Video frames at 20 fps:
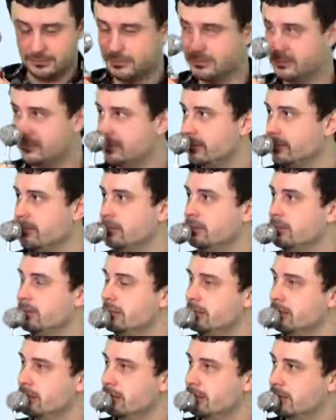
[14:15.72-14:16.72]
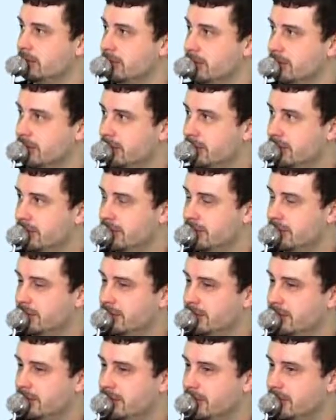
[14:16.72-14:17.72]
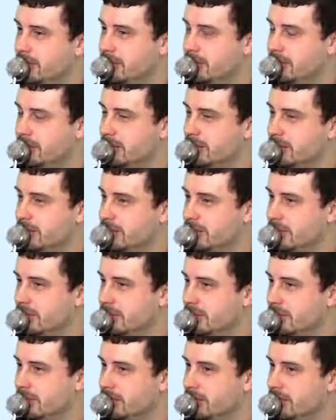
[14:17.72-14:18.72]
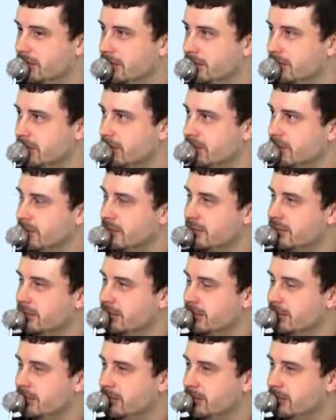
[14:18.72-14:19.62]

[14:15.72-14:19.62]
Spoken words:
No words are spoken by the person on screen.